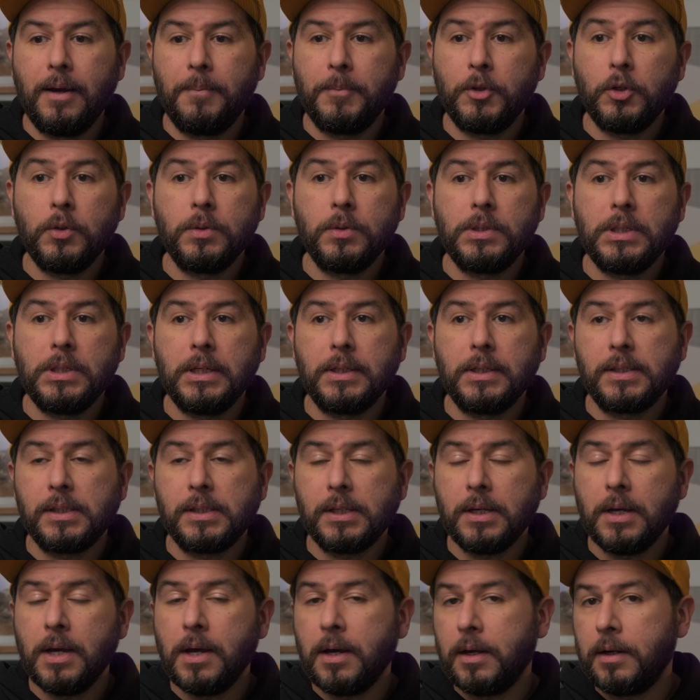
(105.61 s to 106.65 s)
you see a
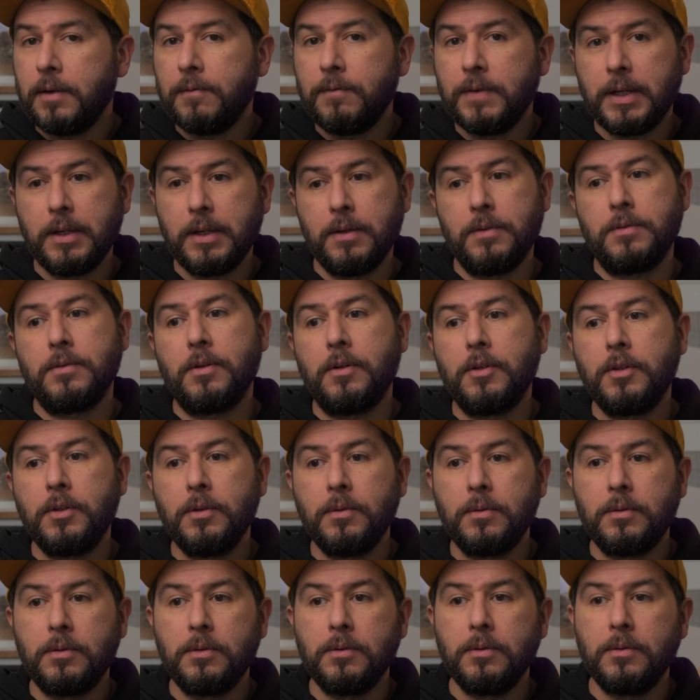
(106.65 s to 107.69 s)
ton of videos on
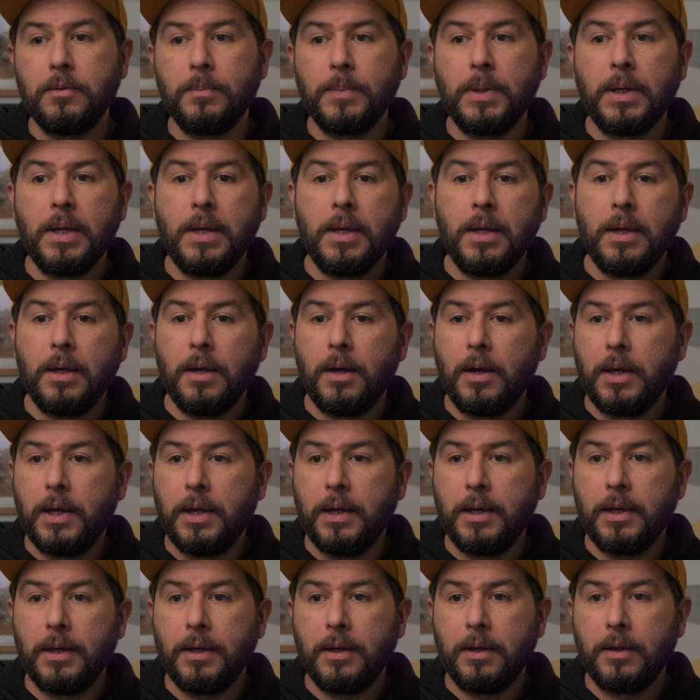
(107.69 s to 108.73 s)
YouTube
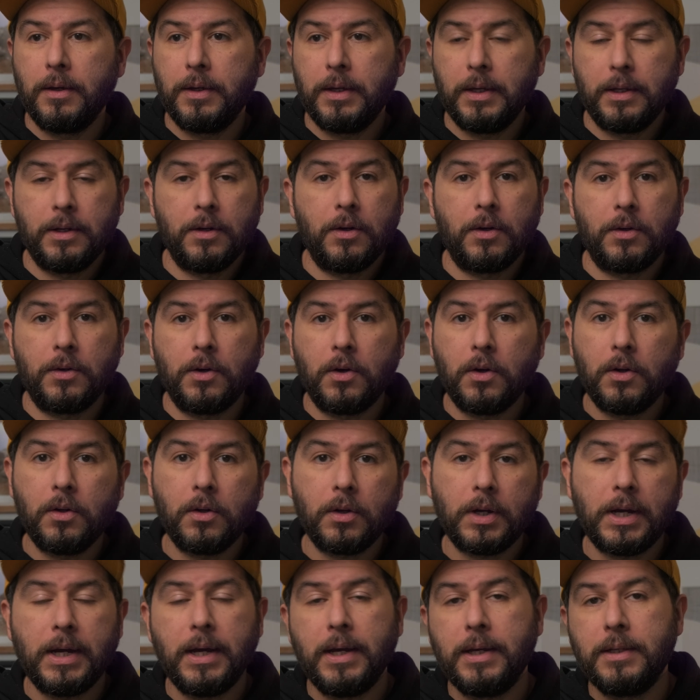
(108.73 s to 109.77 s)
and on all
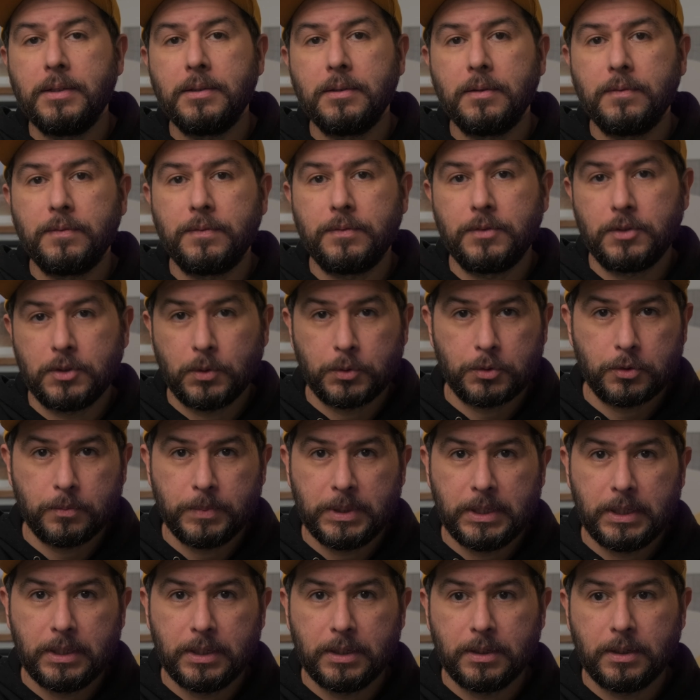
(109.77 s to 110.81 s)
kinds of social
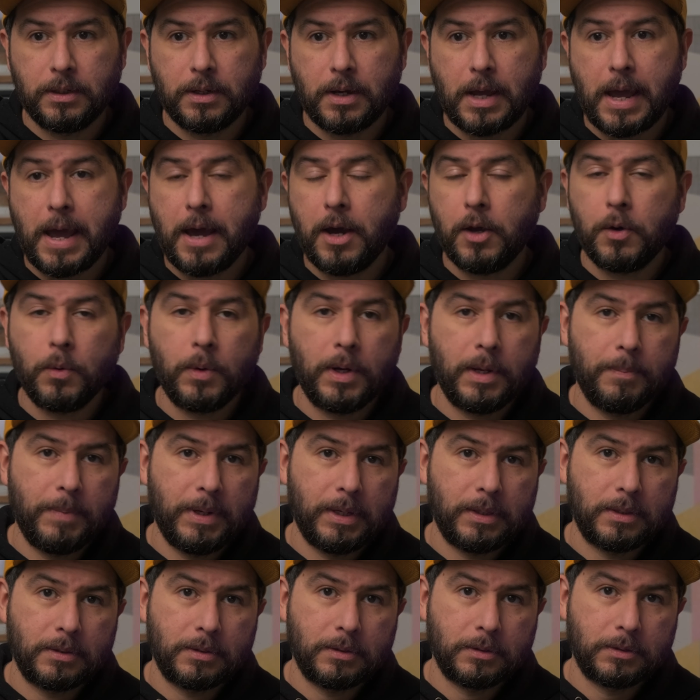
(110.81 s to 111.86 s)
media. How do I
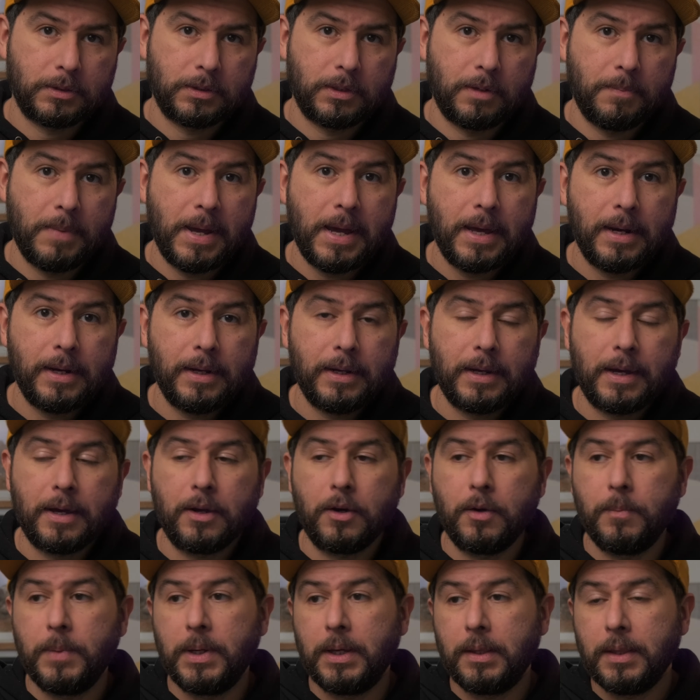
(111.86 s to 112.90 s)
make this look cinematic? How
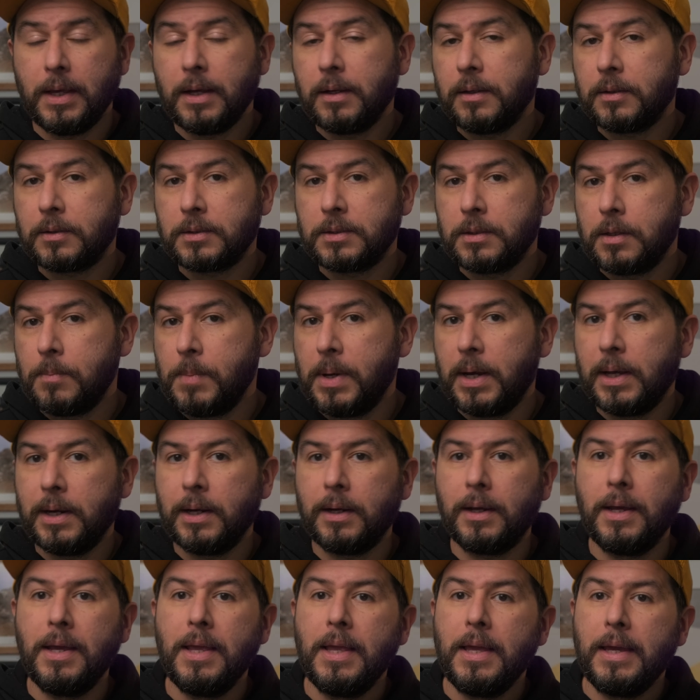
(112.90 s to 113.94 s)
do I make that look cinematic?